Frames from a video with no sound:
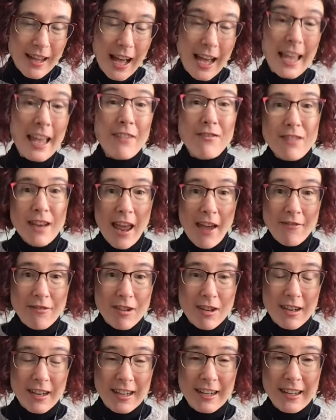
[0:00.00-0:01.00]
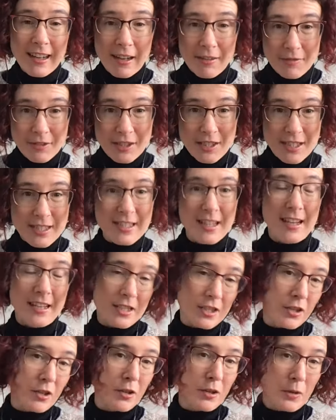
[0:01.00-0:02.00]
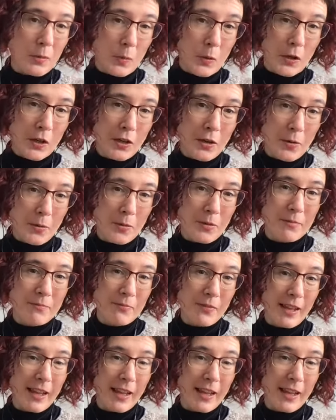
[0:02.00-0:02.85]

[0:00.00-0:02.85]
I have never ever designed a color work yoke.